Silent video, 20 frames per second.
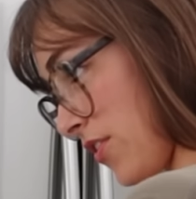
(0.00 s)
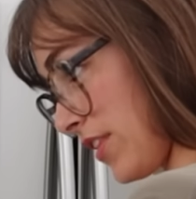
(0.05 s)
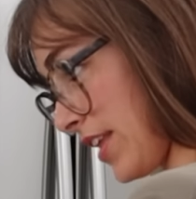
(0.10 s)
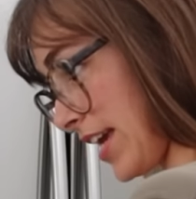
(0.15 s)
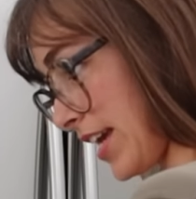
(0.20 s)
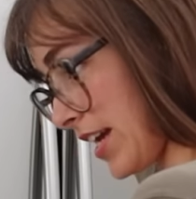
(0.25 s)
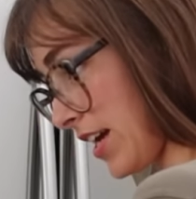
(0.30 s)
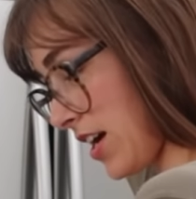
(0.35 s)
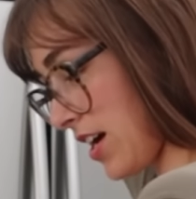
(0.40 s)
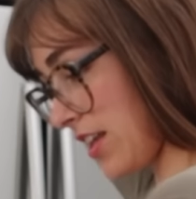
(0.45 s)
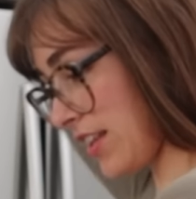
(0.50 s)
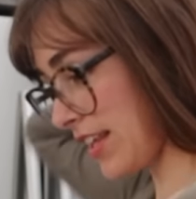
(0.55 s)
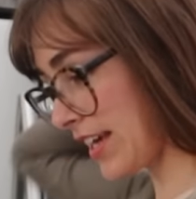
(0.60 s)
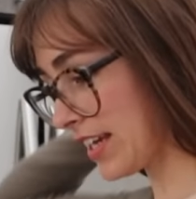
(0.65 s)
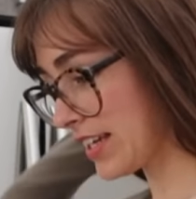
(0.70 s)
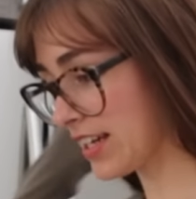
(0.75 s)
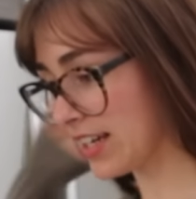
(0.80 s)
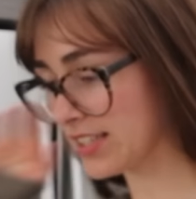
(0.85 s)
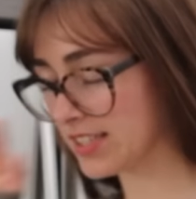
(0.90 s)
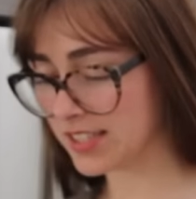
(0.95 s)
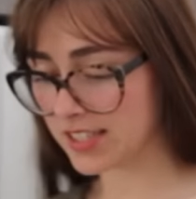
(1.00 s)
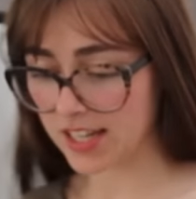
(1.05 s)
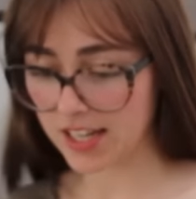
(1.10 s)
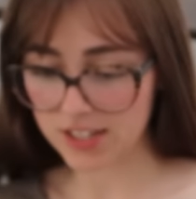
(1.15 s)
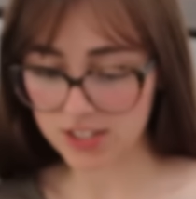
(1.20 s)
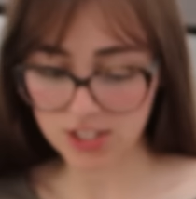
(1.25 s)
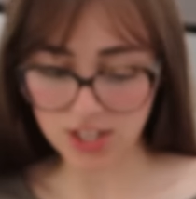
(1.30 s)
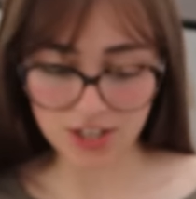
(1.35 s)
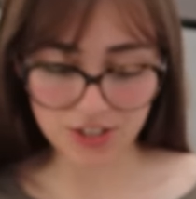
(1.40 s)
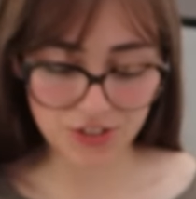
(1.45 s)
like I
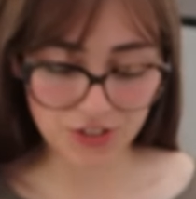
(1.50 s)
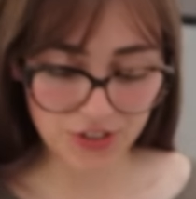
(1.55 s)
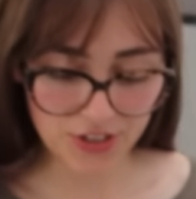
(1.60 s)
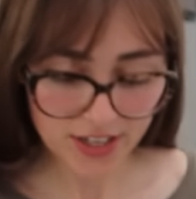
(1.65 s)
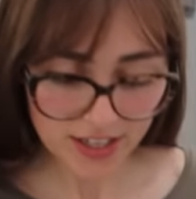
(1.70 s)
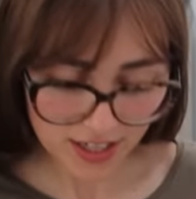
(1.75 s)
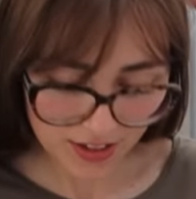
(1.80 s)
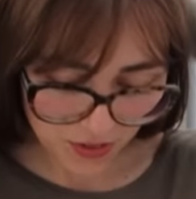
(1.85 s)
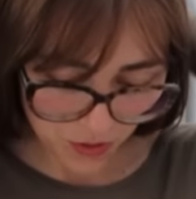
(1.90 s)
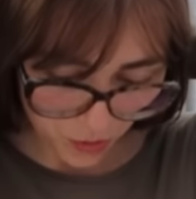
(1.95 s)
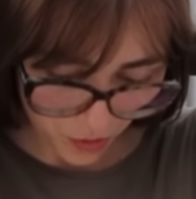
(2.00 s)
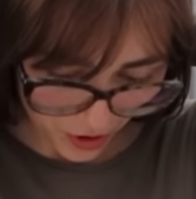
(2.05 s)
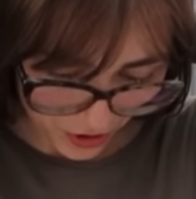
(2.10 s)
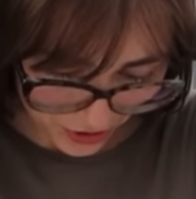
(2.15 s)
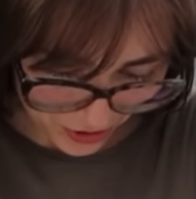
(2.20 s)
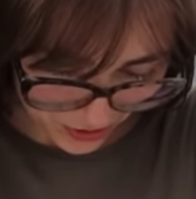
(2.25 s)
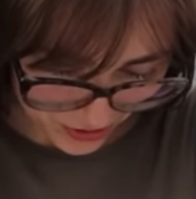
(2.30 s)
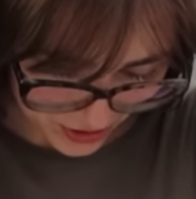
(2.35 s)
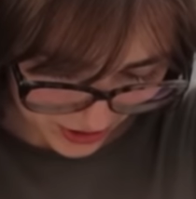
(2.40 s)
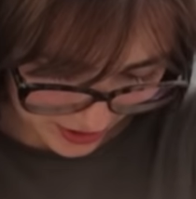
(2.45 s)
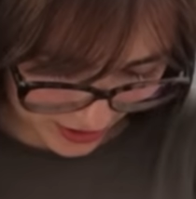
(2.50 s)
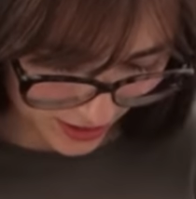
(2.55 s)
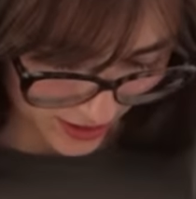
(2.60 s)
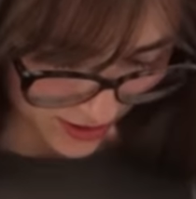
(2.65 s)
stand under it and the water goes like